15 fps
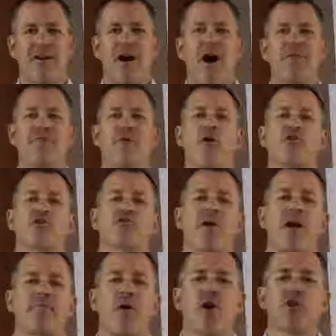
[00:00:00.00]
Hi folks,
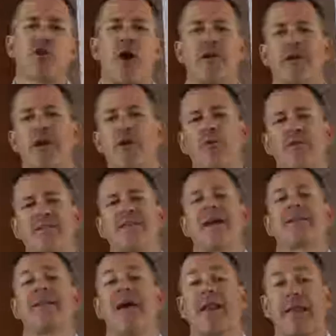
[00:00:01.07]
Greg Marchand here with the
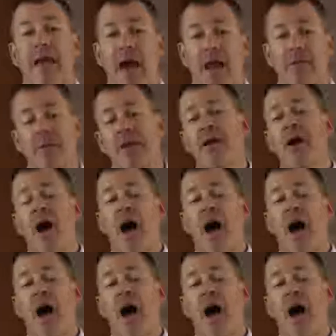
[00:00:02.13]
TechNet Academy.